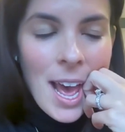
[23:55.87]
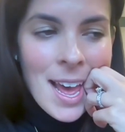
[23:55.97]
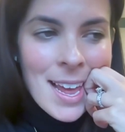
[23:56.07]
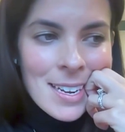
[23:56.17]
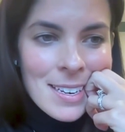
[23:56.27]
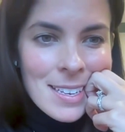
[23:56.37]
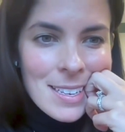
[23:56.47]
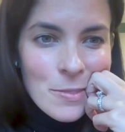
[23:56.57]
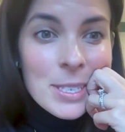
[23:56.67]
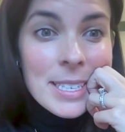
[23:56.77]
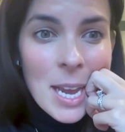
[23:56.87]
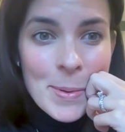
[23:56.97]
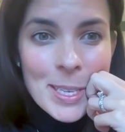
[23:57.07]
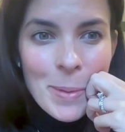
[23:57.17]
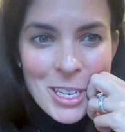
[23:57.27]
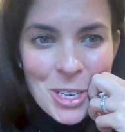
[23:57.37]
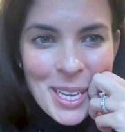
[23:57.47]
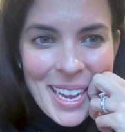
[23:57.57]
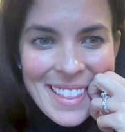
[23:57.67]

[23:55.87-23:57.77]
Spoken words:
And for Sam especially,